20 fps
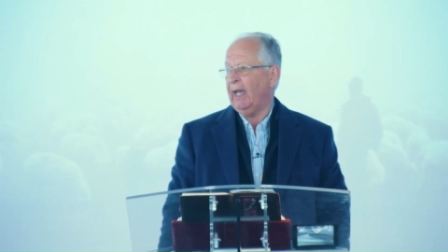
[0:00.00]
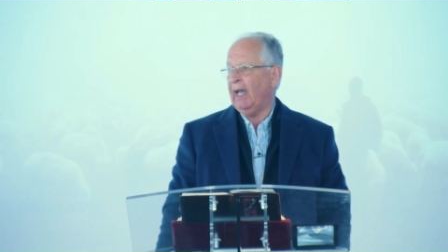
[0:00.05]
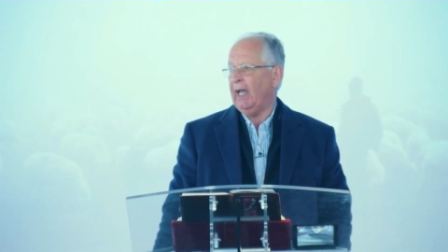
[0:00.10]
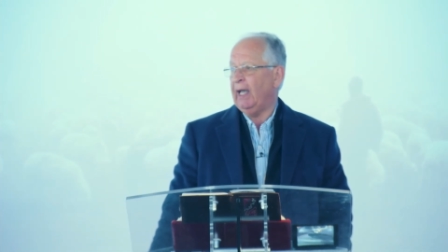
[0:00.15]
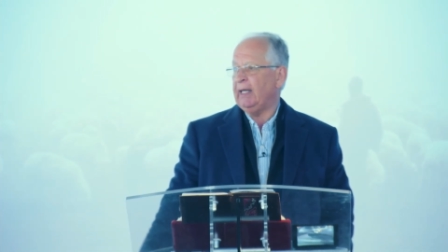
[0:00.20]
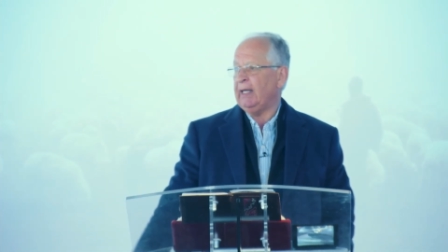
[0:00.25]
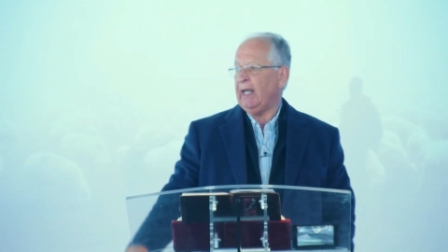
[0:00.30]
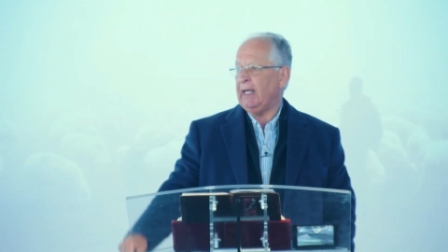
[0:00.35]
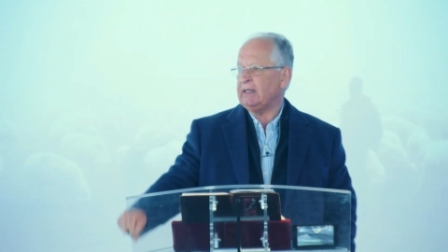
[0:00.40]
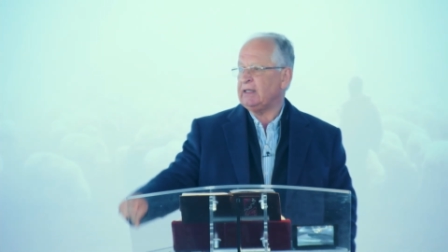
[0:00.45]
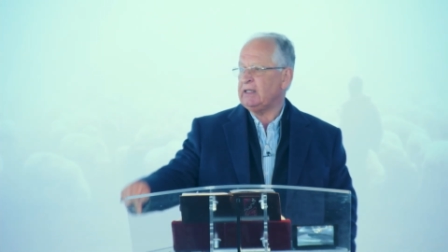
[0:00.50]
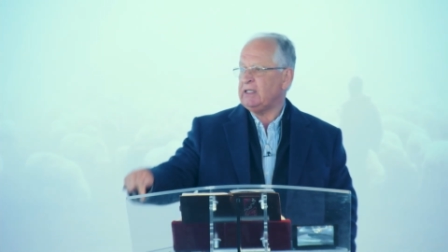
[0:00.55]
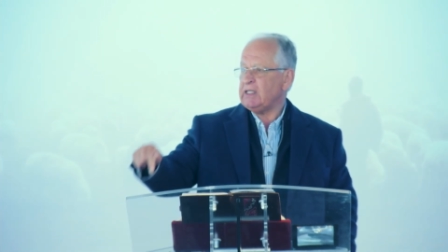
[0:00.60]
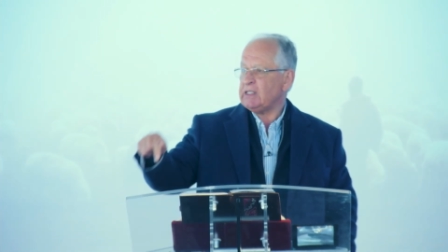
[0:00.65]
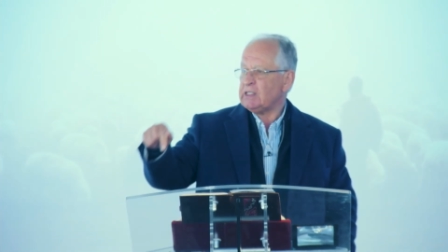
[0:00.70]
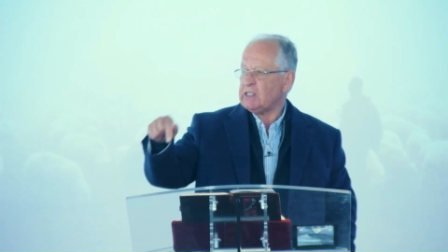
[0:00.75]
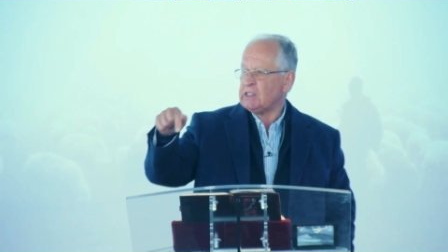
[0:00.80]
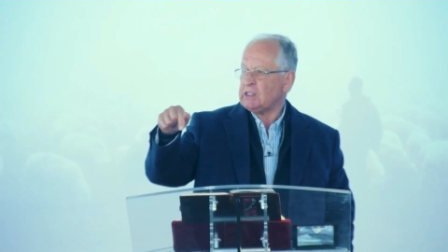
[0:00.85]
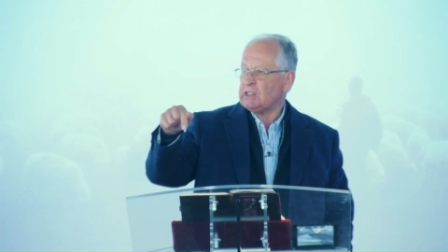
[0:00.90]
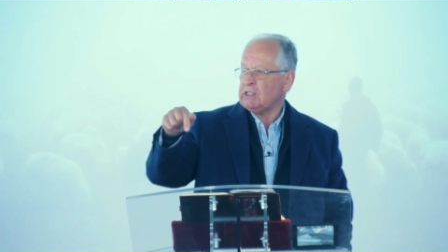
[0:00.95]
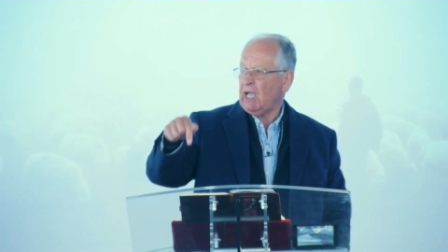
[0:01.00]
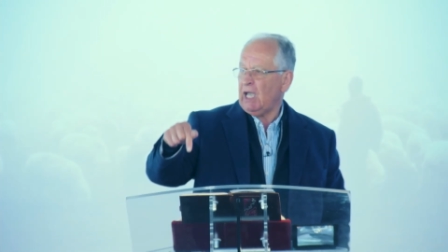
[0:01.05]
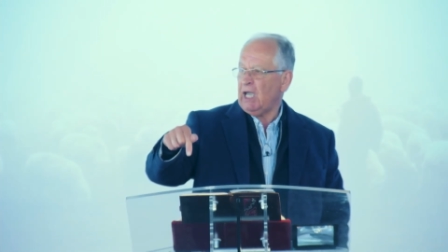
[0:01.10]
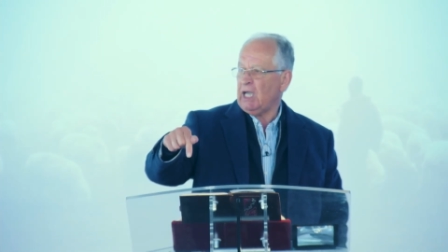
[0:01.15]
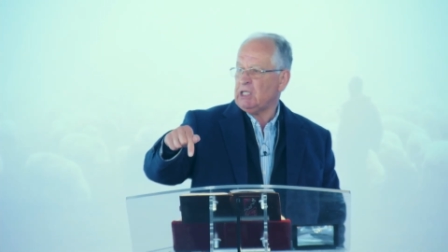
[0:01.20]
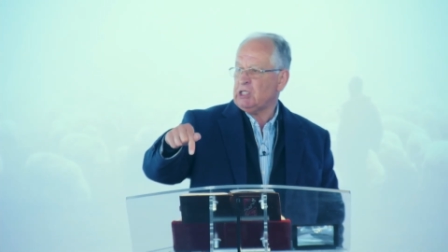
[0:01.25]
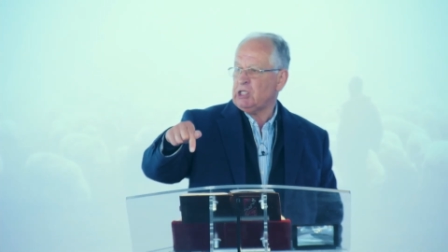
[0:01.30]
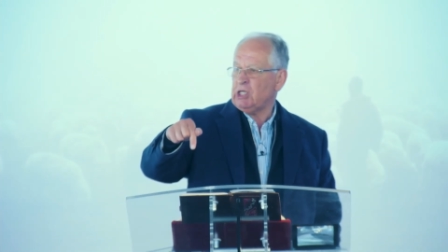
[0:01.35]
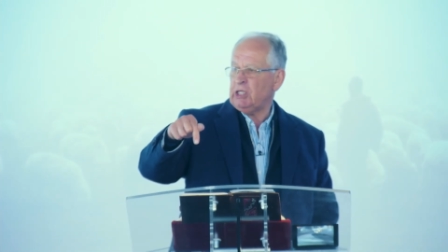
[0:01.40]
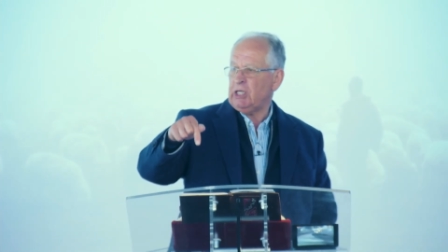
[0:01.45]
And at this
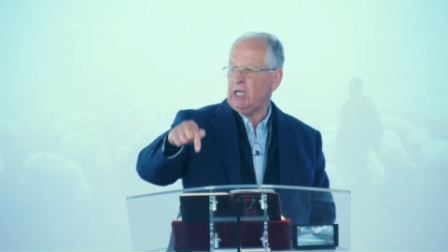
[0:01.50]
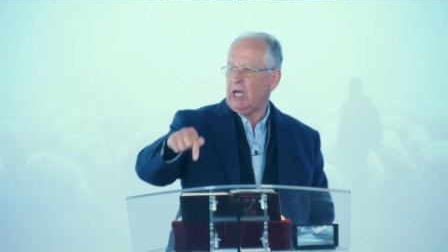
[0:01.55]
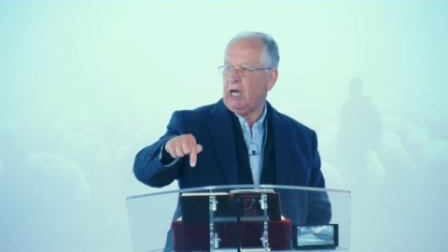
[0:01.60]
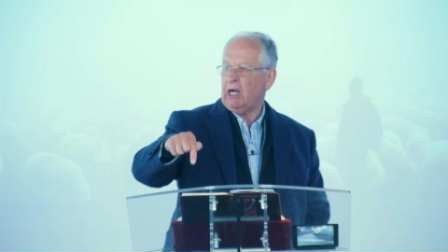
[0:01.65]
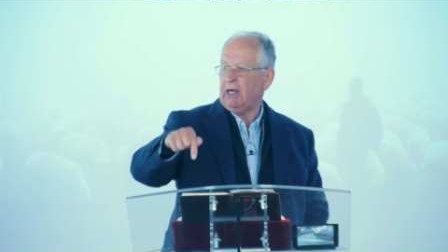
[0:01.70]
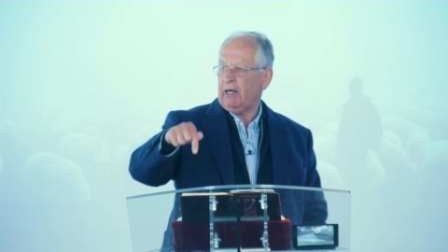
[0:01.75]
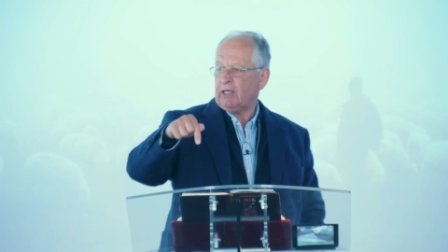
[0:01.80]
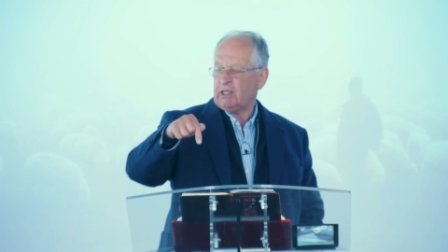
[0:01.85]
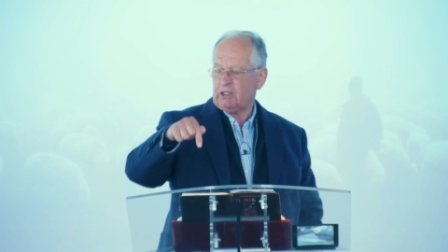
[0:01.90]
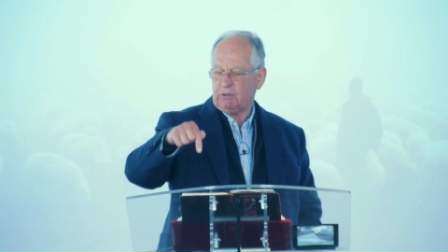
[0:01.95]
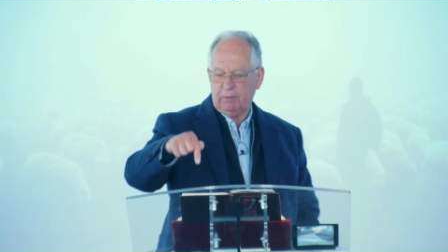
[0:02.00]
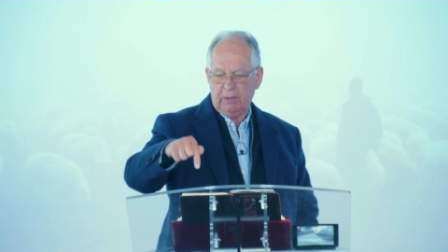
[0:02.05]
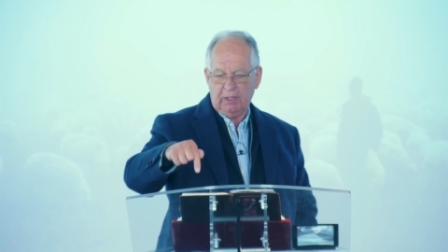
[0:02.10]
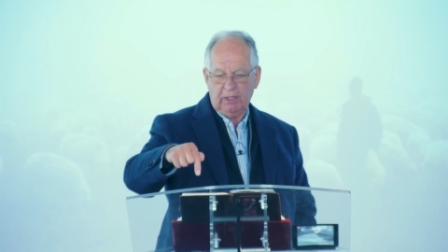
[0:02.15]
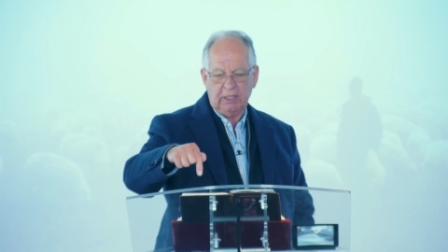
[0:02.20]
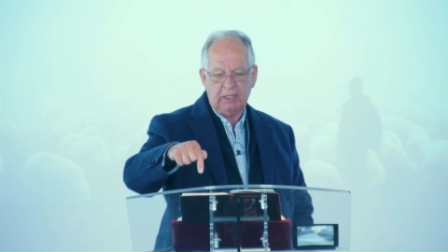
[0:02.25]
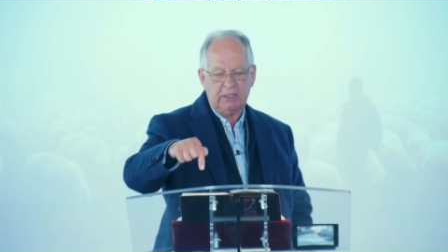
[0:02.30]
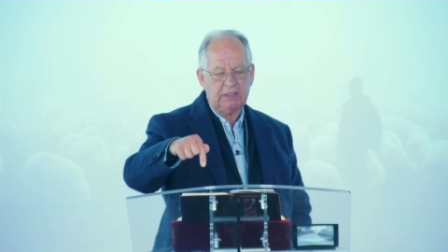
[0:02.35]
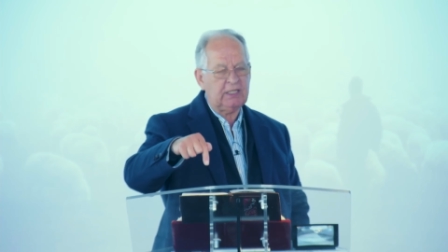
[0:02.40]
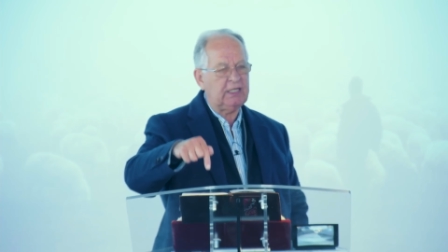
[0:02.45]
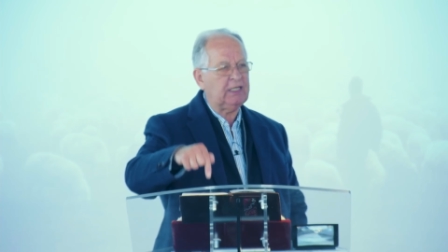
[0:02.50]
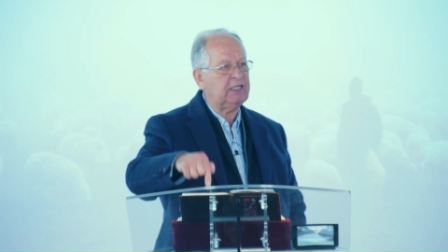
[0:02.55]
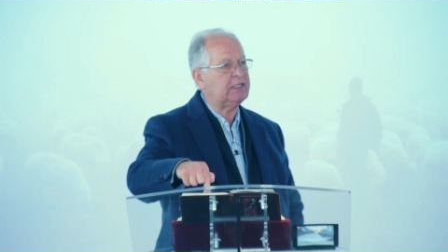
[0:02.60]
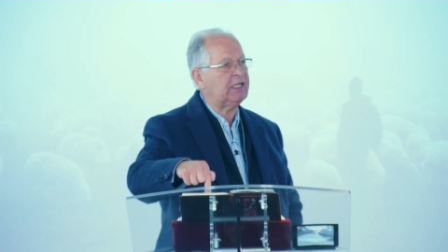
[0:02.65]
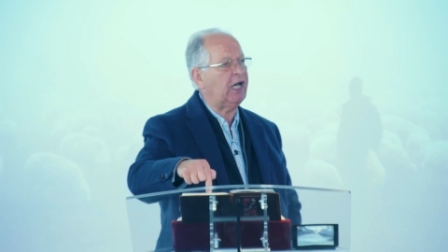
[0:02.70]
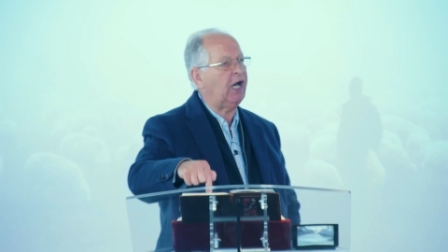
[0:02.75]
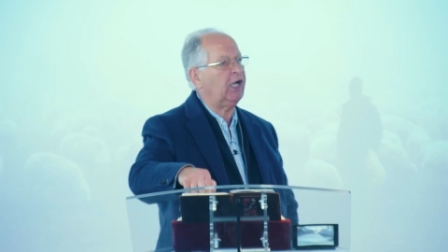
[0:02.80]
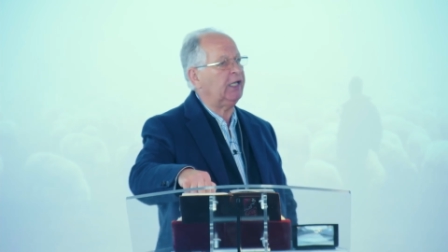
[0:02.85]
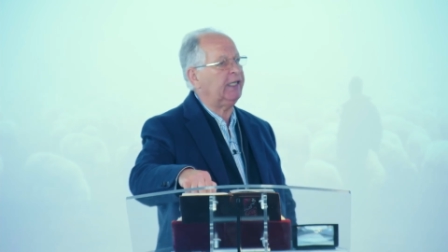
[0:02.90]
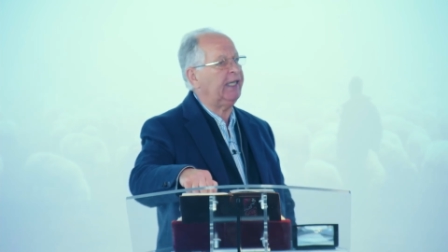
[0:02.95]
stage in our experience,
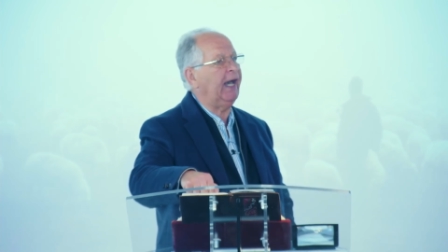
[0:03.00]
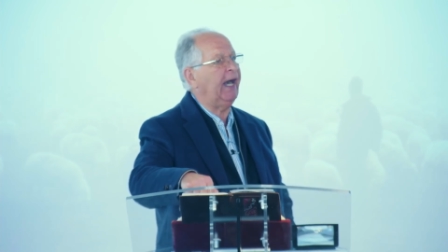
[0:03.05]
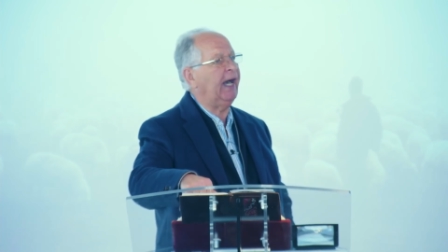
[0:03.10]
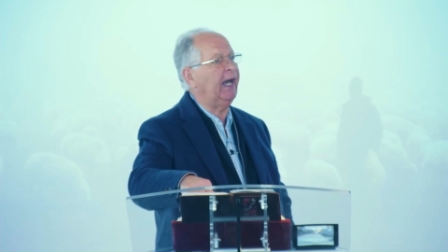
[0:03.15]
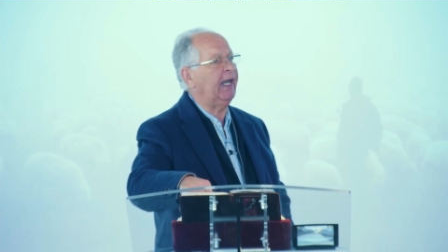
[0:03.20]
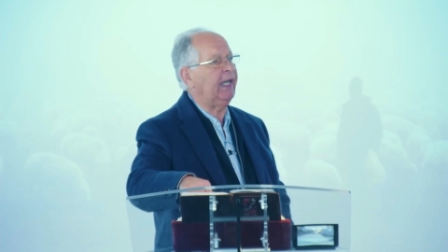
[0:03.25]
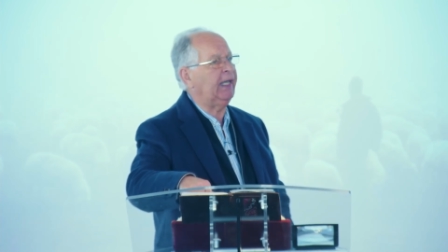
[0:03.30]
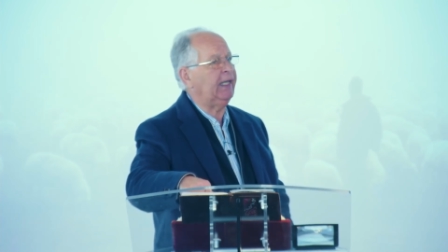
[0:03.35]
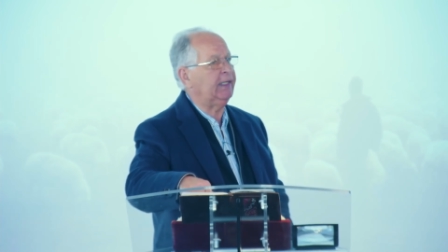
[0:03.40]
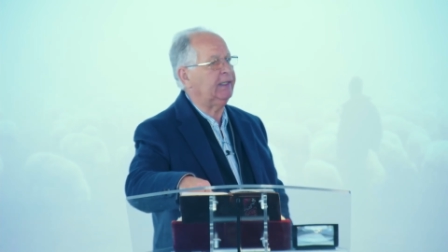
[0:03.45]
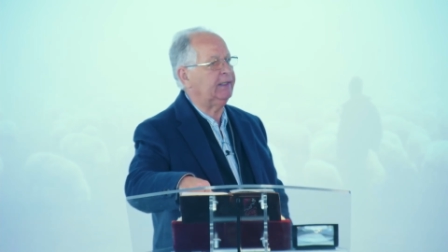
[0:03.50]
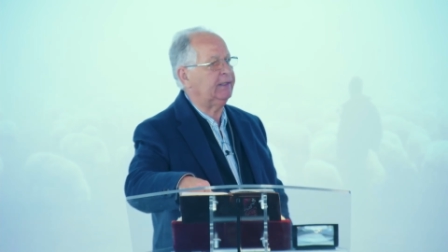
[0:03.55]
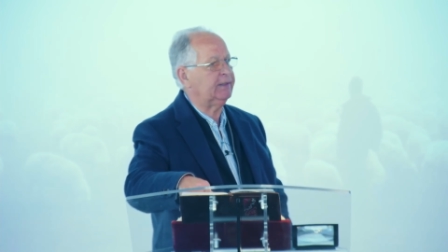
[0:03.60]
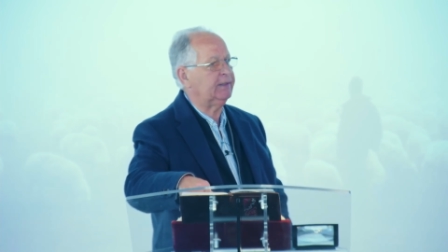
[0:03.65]
he's our guide.